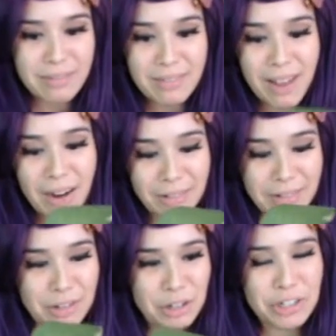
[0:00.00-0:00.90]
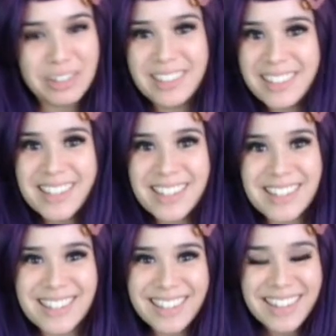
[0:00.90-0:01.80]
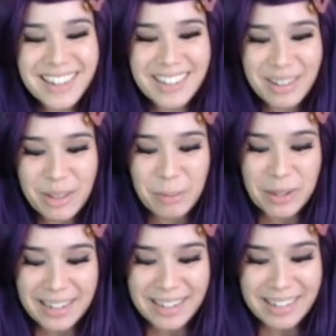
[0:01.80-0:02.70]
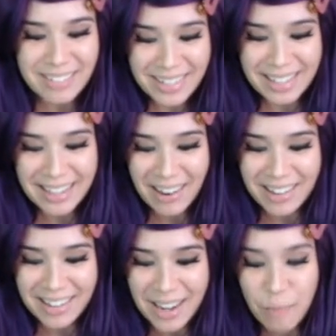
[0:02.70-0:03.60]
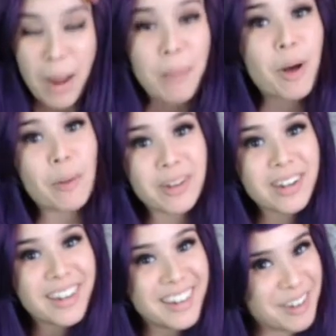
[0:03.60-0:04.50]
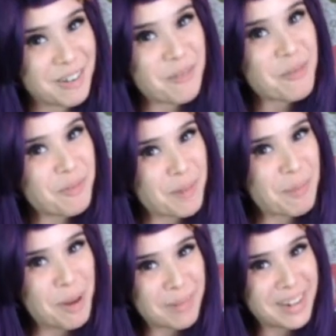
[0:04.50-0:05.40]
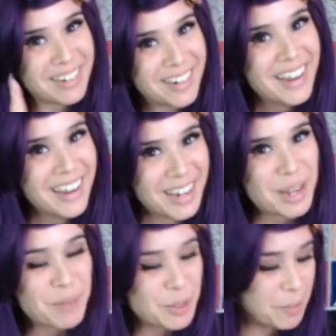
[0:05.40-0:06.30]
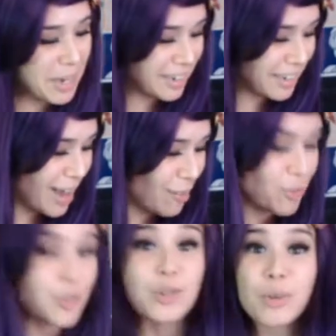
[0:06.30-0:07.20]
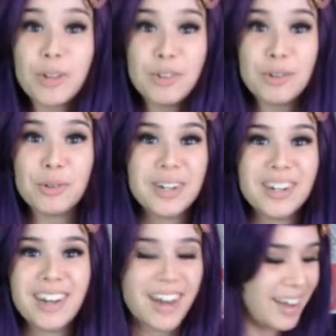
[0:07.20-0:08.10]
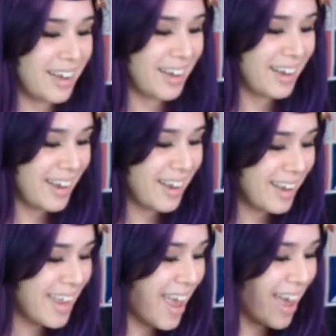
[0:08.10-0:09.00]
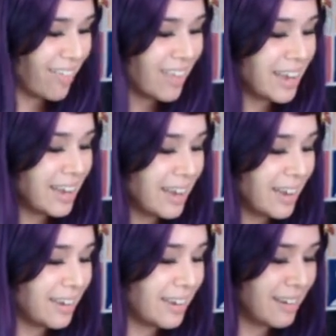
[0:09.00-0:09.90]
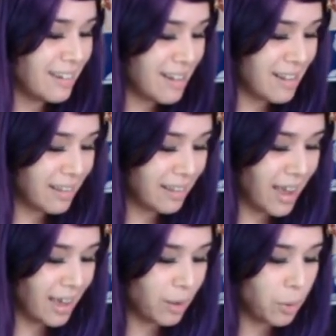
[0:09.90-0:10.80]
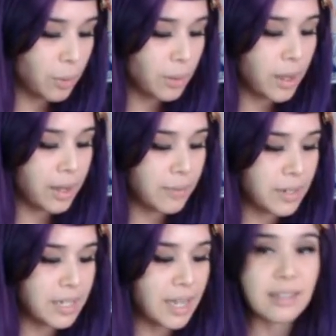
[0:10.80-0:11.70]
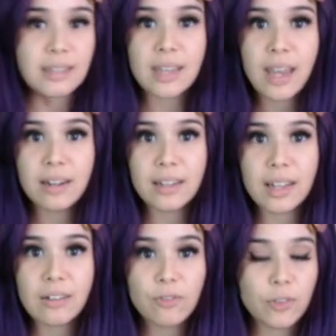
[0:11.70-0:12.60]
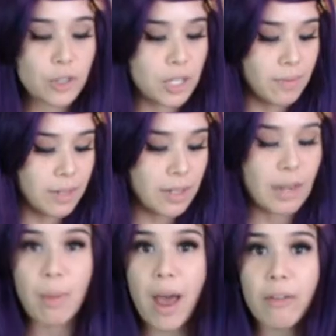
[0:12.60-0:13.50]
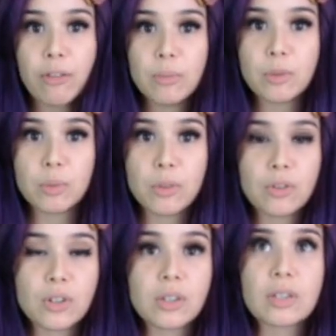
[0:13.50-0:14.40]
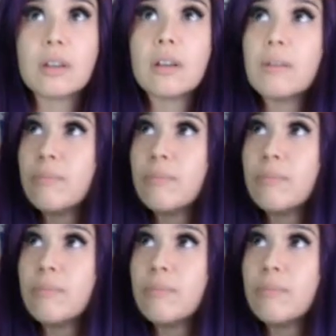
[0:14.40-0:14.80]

are good because they're really hardy. If my mom can keep this plant alive, so can you. Yeah, they need not a whole lot of intense care. They can flourish even in like bathrooms with just the